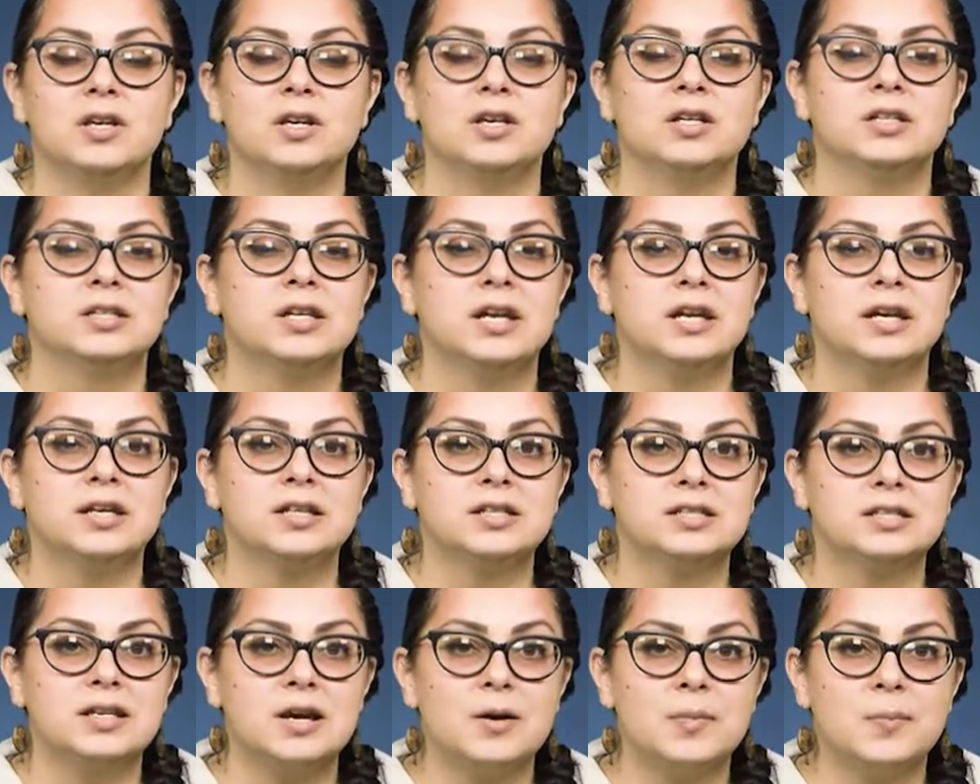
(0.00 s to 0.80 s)
Take a
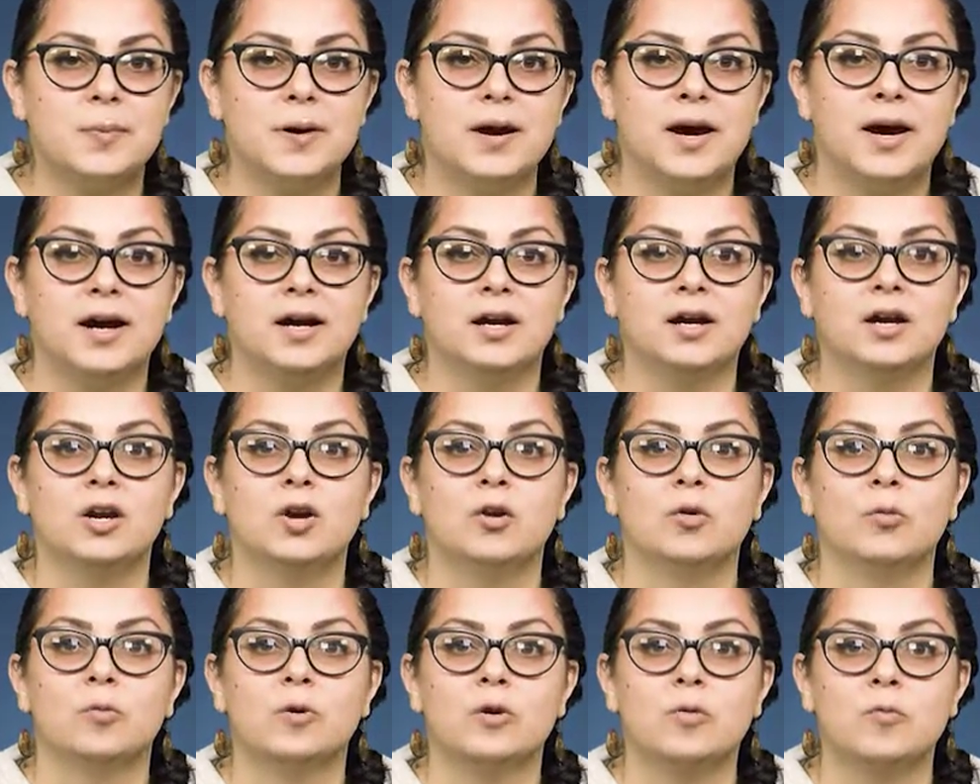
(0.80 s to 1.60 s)
step back,
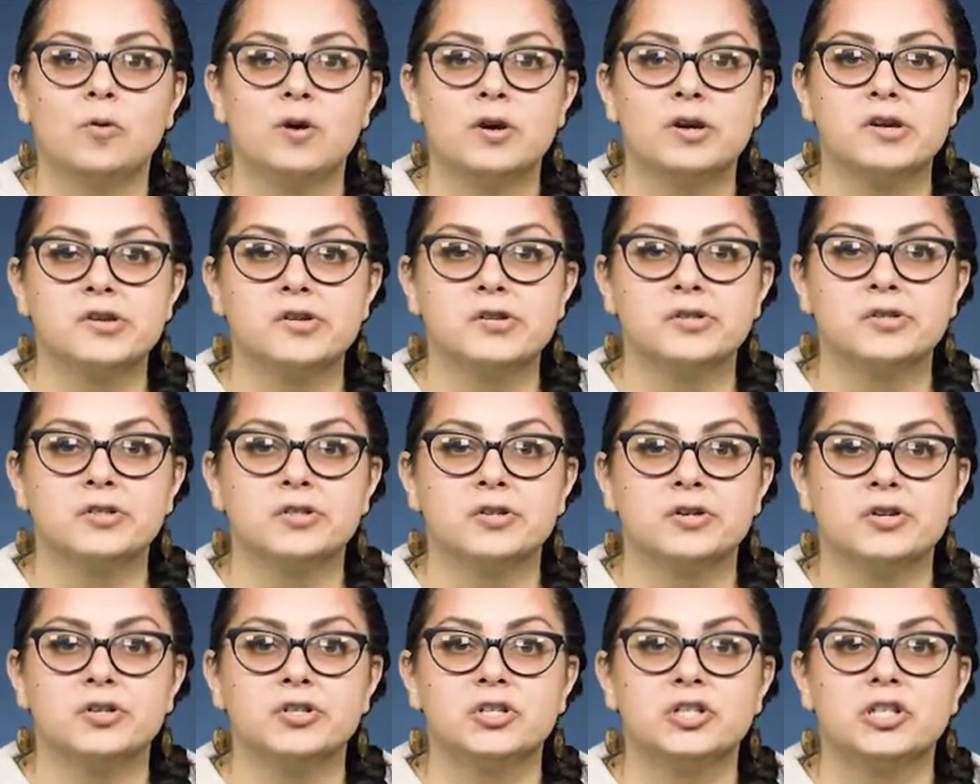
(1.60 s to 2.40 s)
rework your
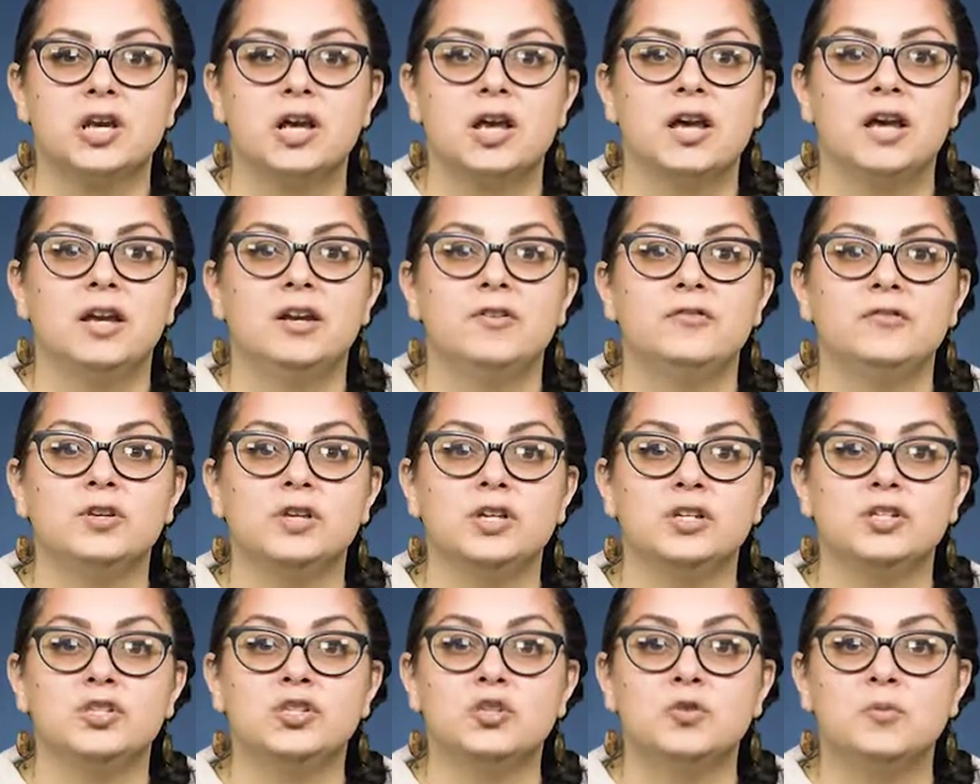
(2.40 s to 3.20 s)
search, and if you
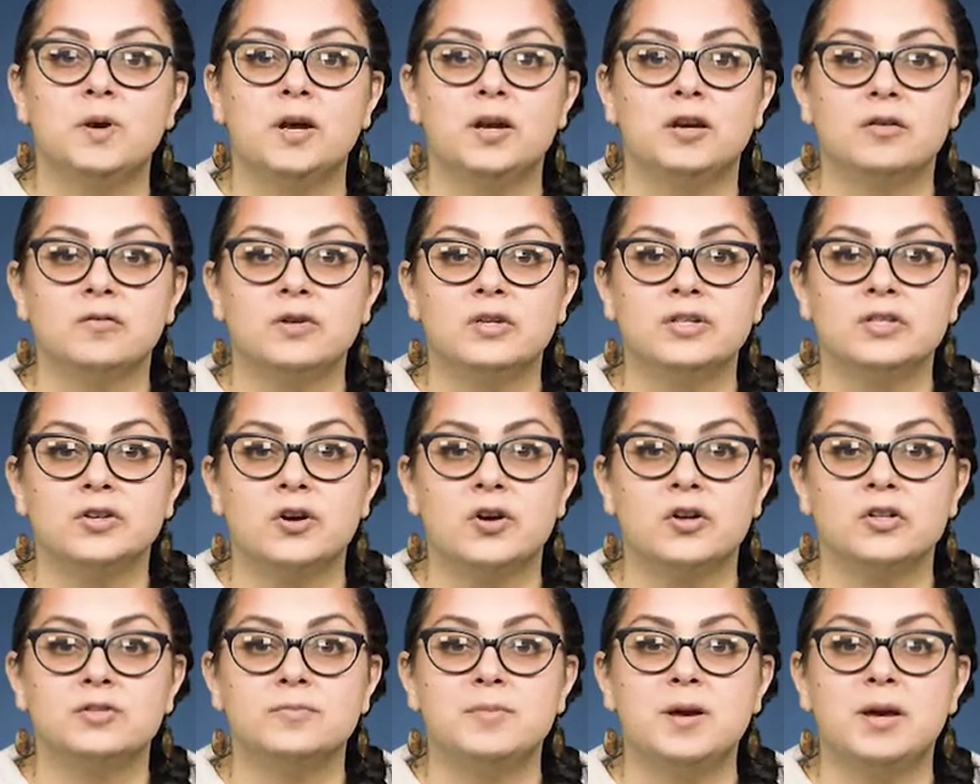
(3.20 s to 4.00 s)
get too many
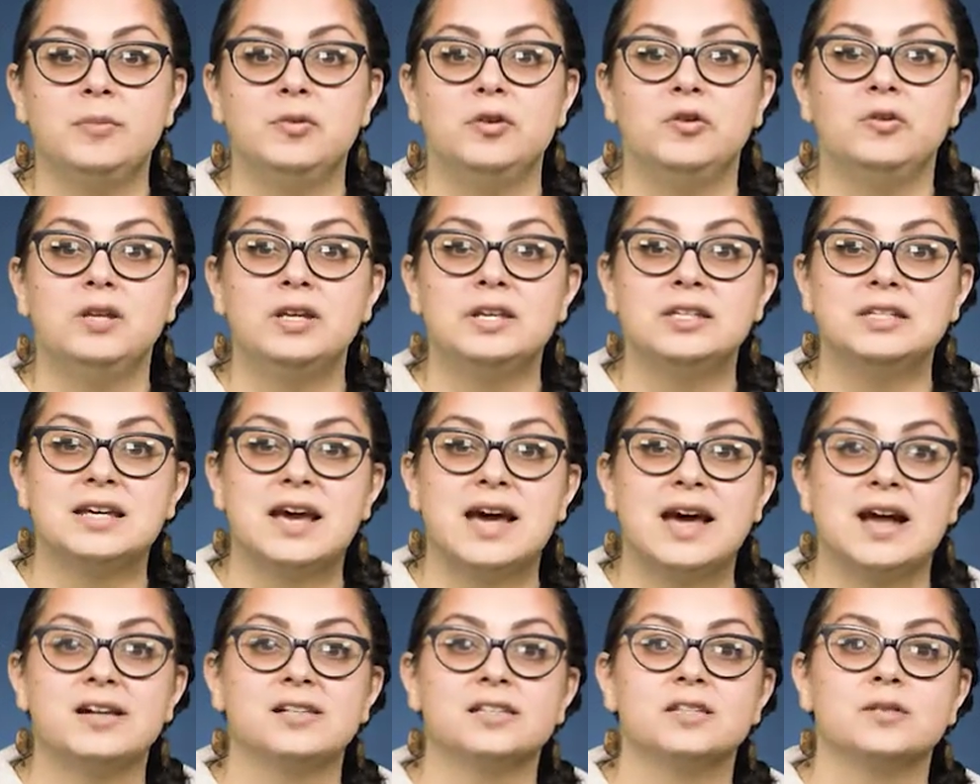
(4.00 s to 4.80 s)
results, maybe you need to
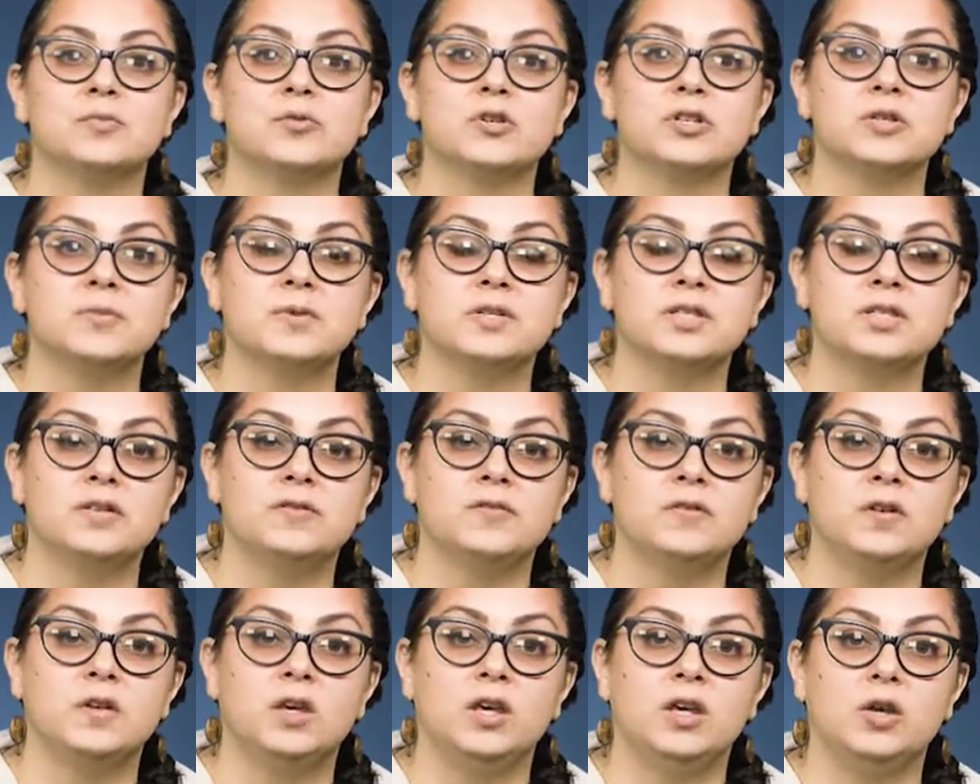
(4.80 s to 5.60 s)
add some more
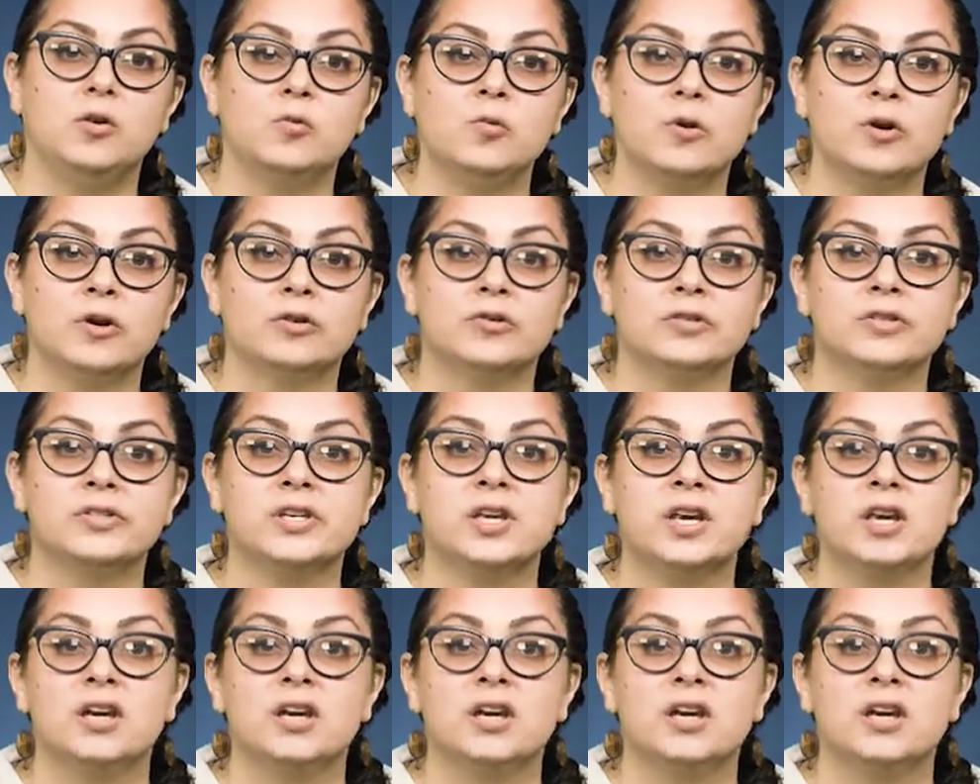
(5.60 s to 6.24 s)
specific keywords.